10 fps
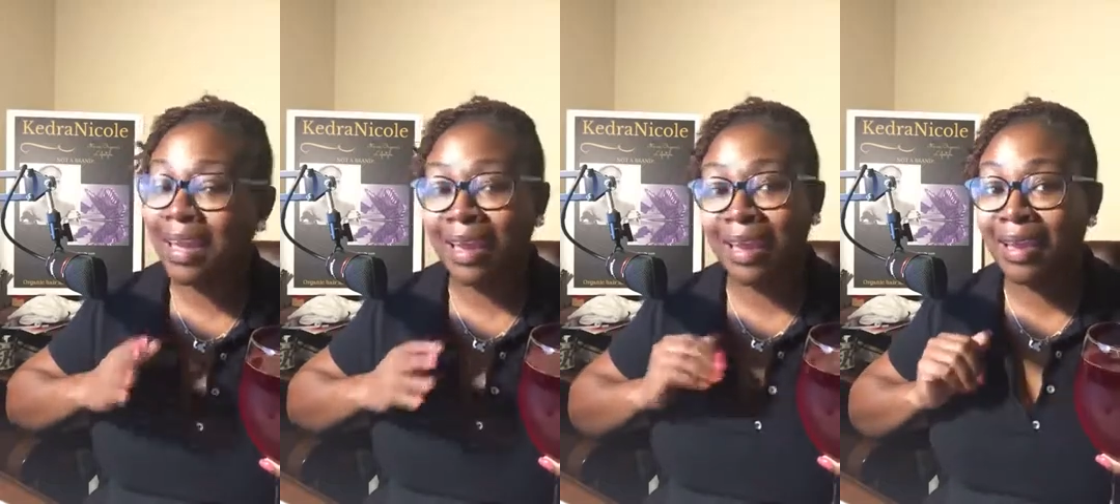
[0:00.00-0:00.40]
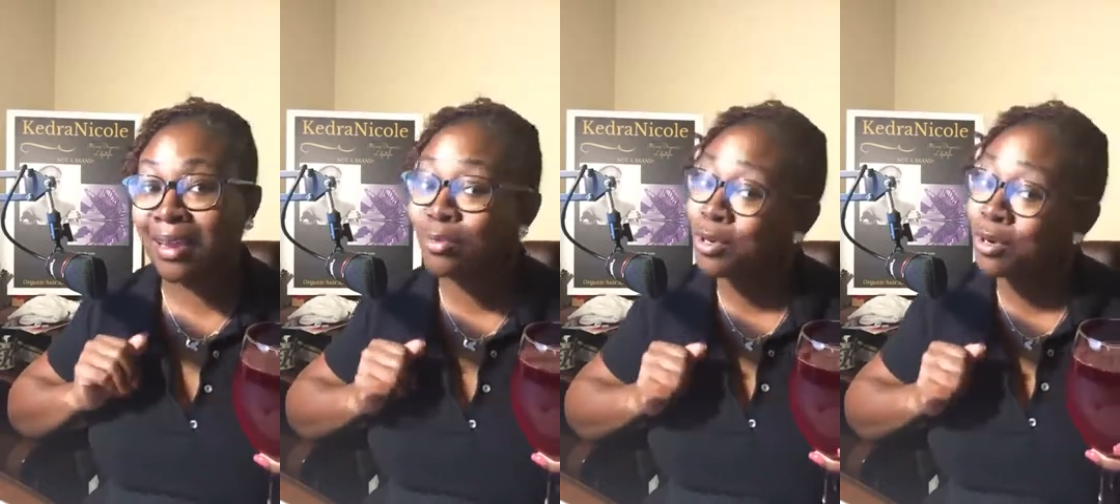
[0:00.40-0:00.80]

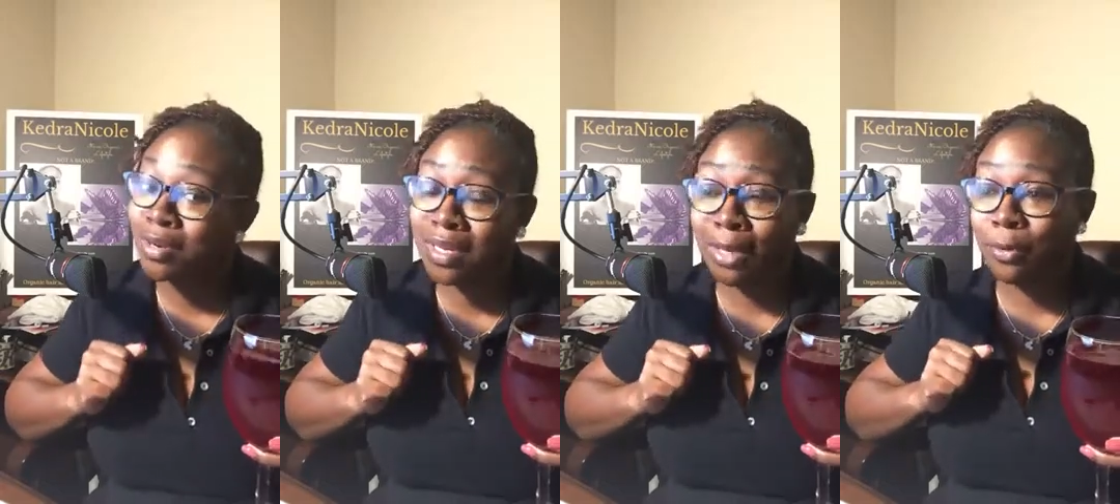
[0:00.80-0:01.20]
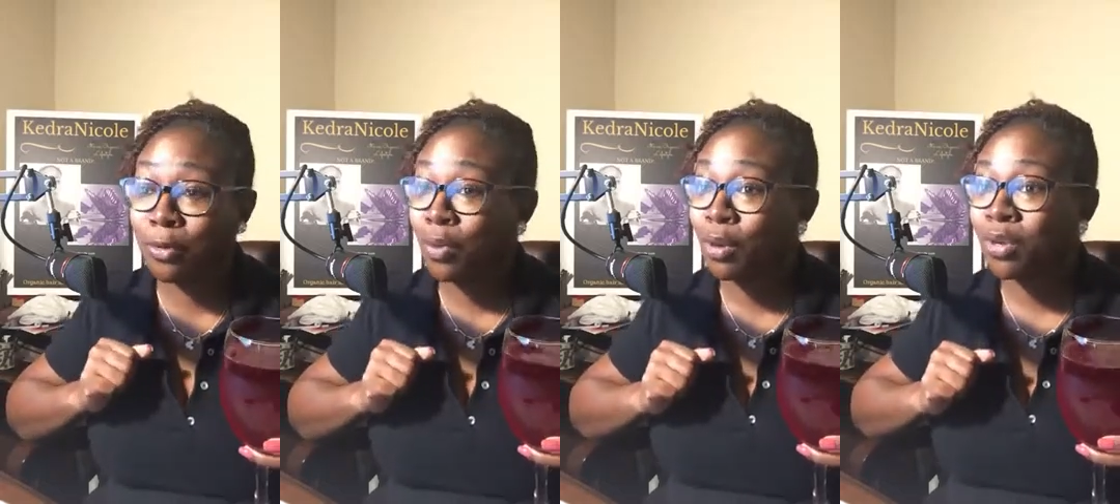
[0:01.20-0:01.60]
And we're going to keep it
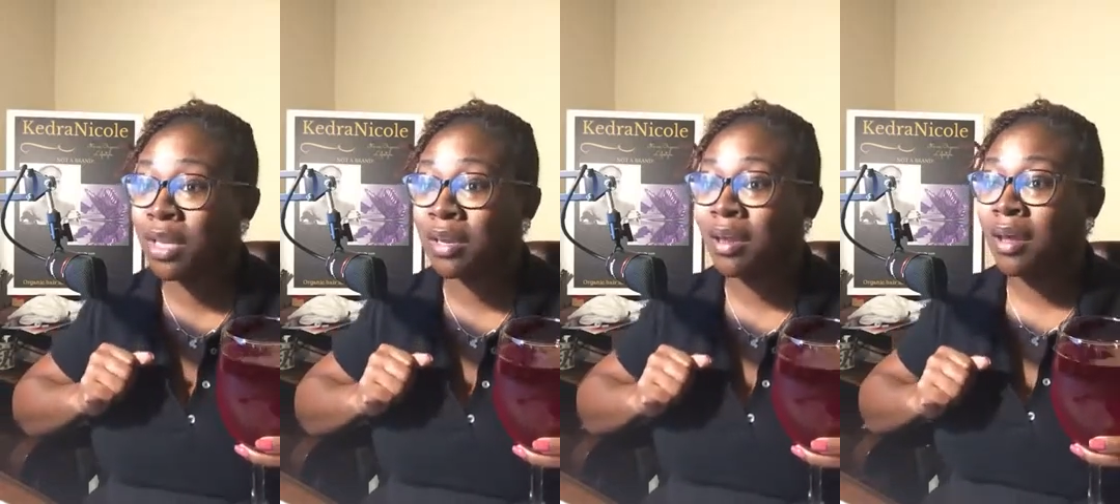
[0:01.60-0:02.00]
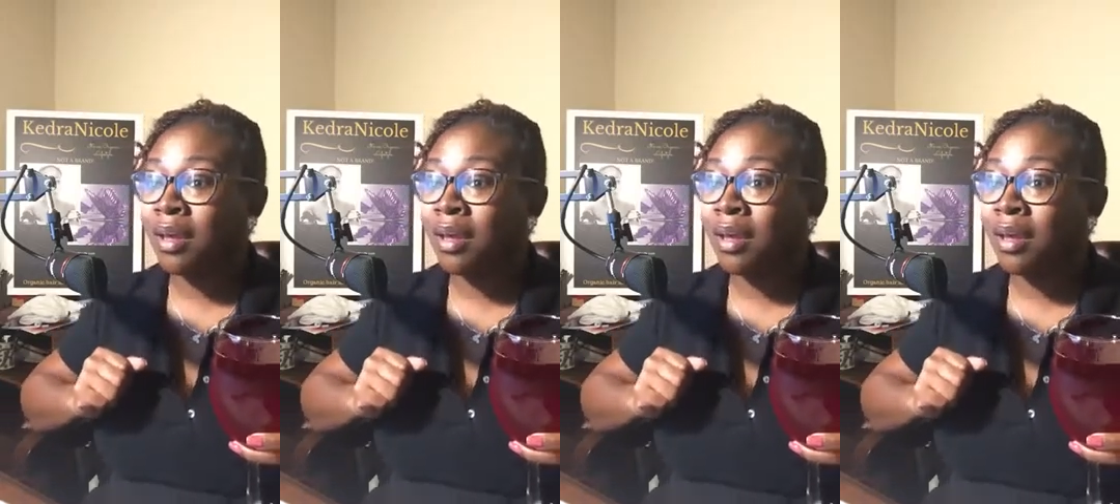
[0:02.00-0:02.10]
rolling.